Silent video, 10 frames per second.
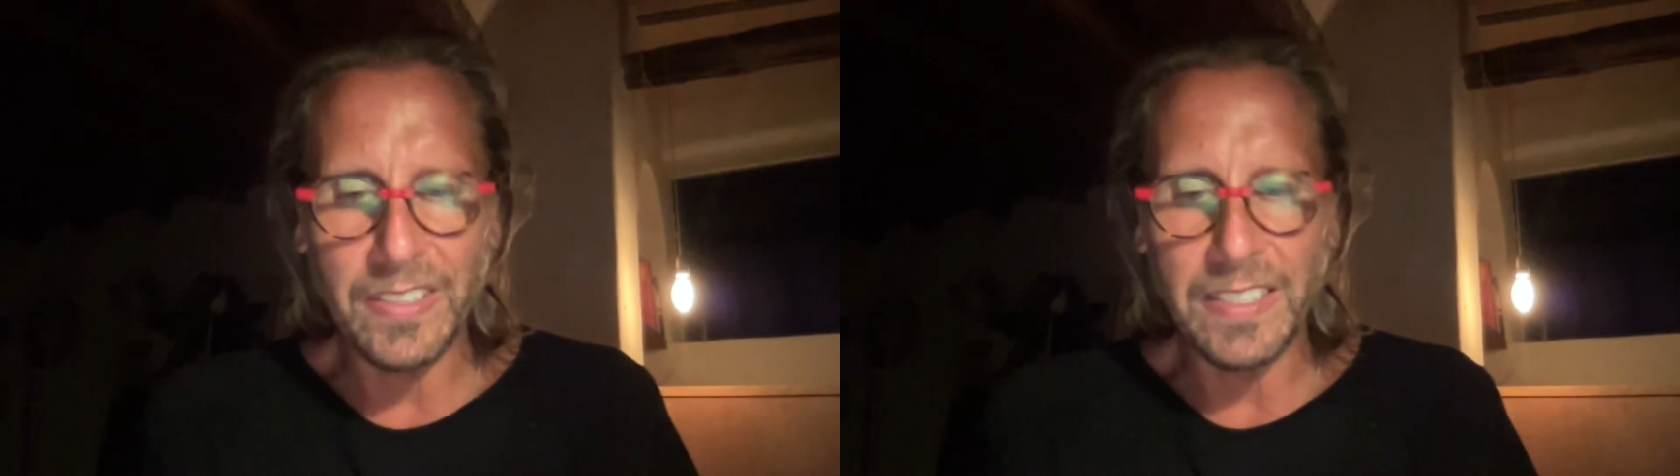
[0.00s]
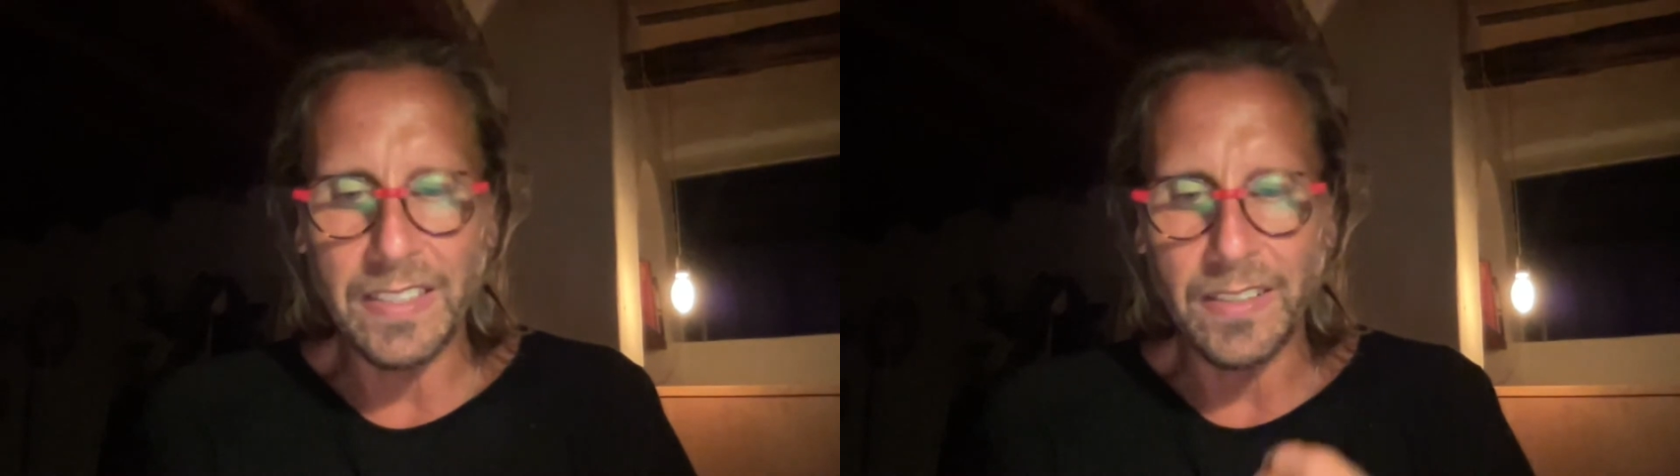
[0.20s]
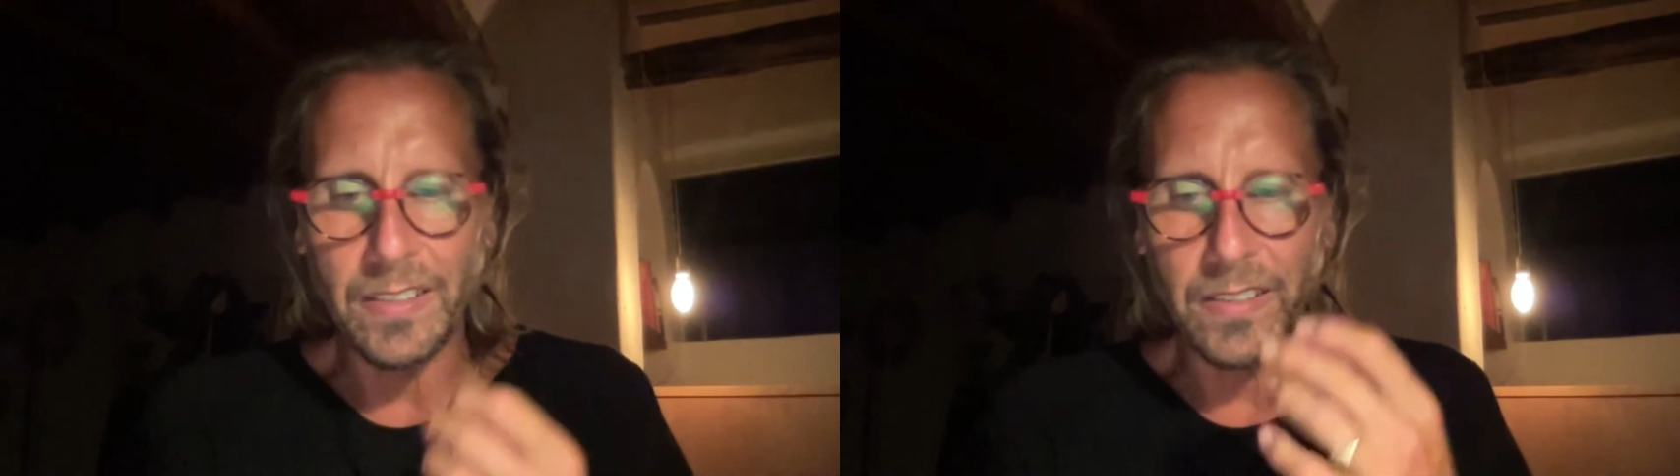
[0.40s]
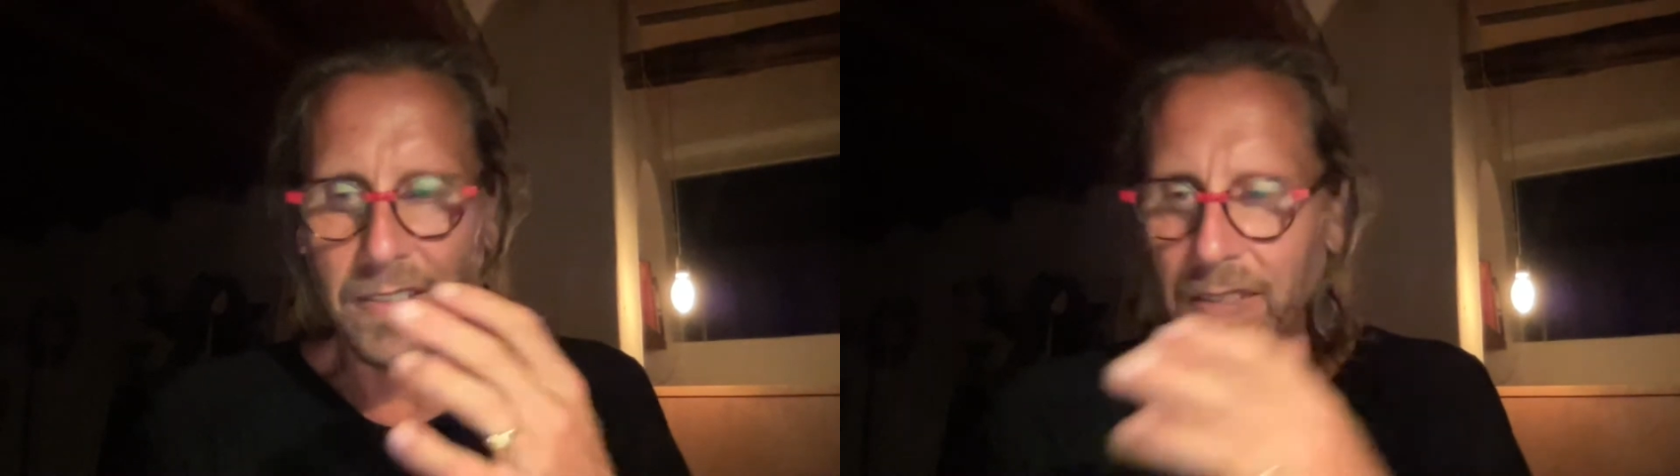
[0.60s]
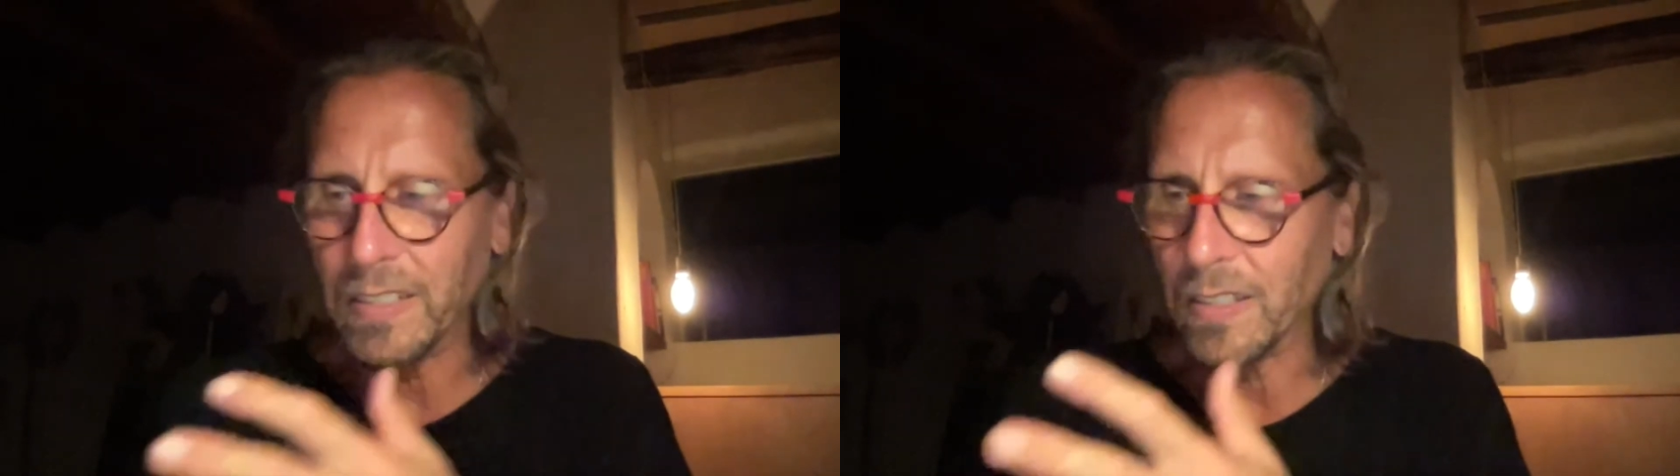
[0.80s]
in
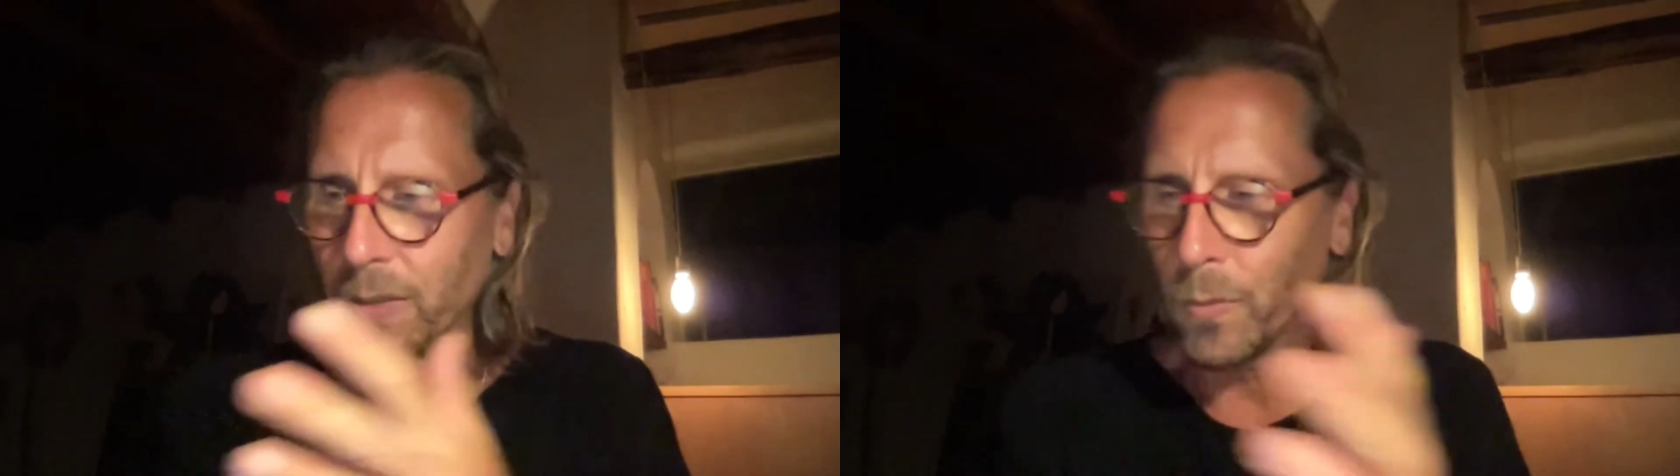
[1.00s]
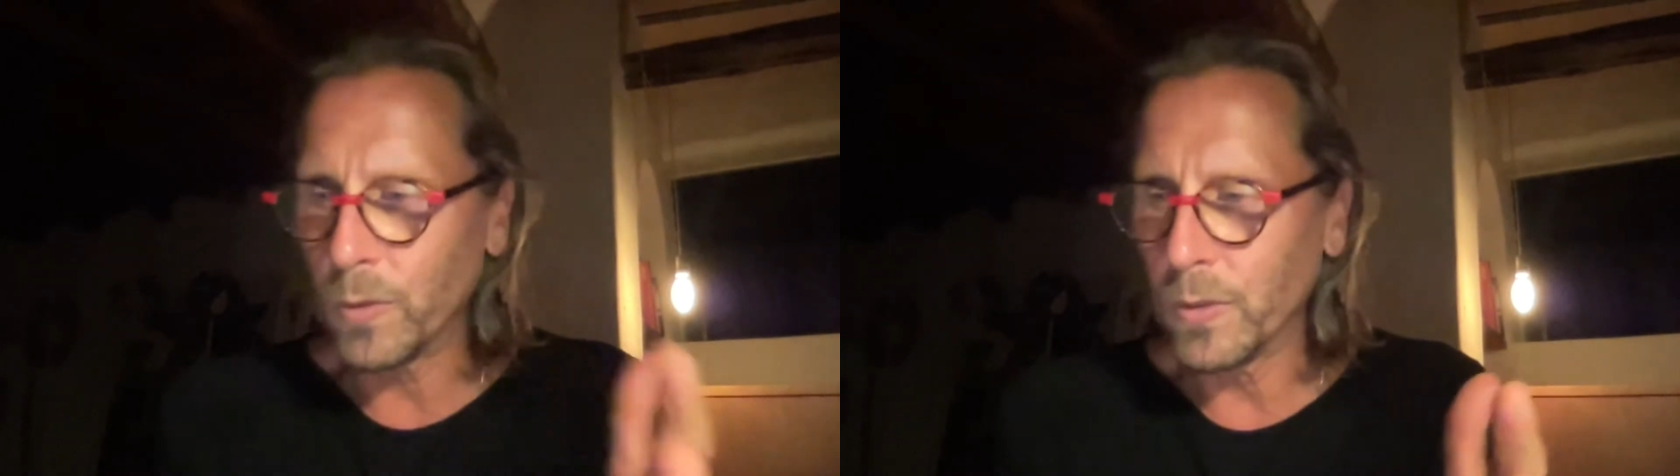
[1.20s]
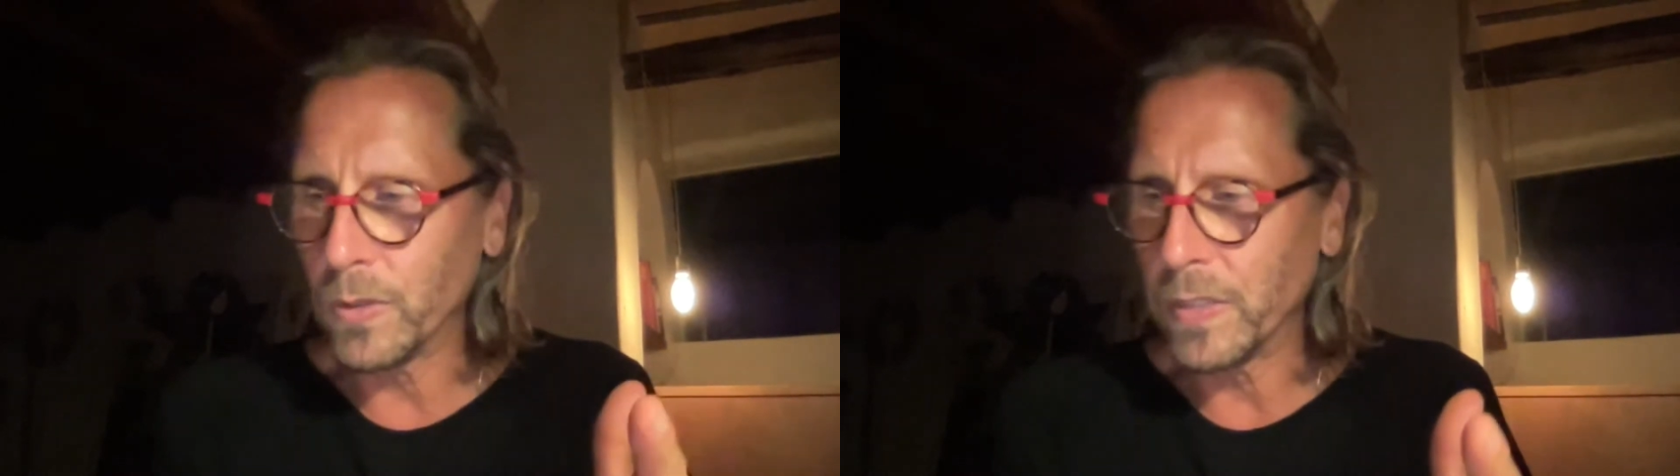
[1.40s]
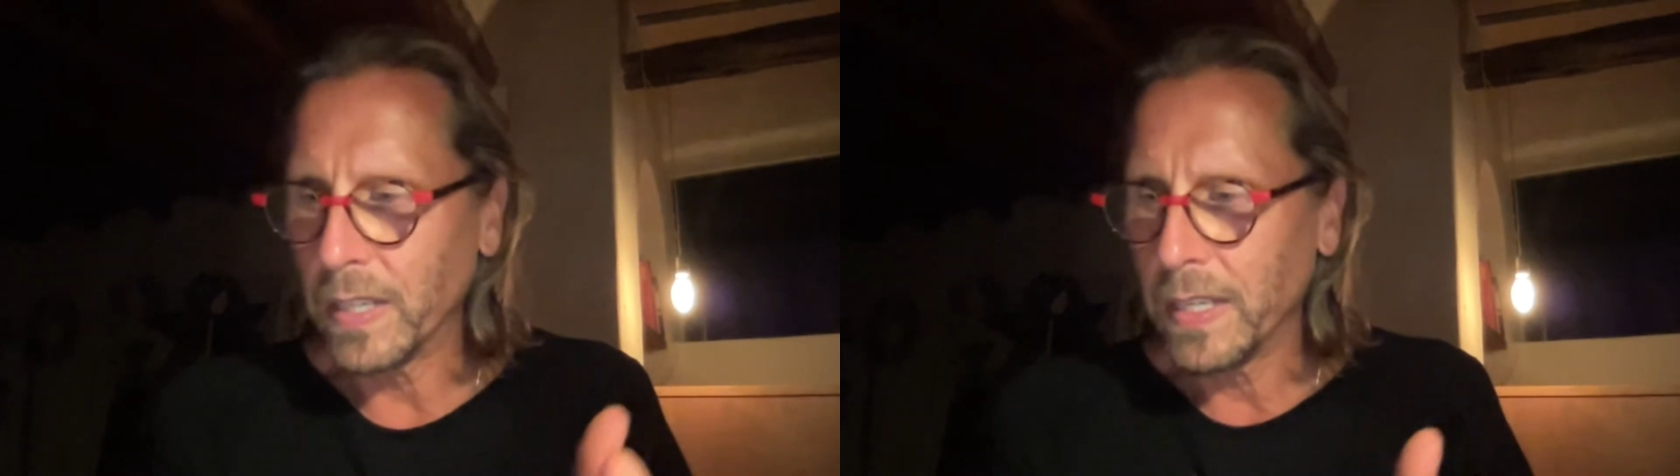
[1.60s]
our world,